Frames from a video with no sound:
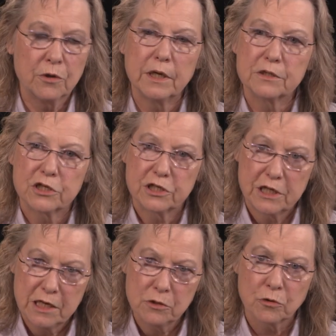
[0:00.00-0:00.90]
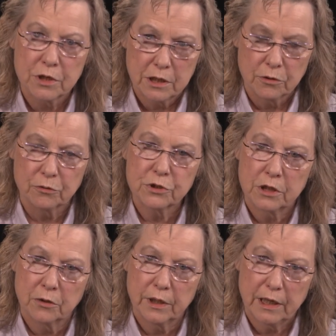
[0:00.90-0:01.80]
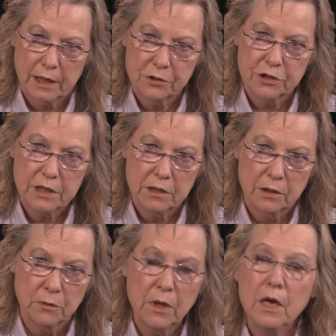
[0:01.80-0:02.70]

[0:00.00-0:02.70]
and senior years here at HCU